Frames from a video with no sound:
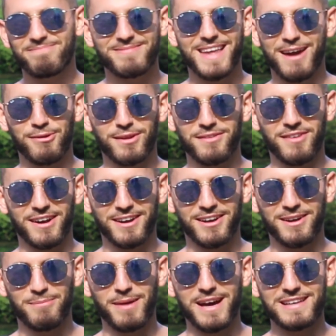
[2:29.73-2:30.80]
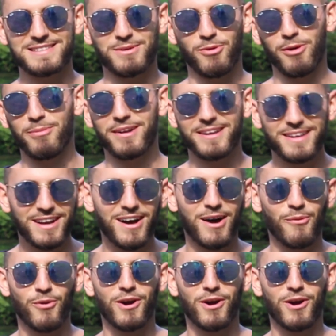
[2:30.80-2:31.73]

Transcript: I'm not really very good at basketball, but I'll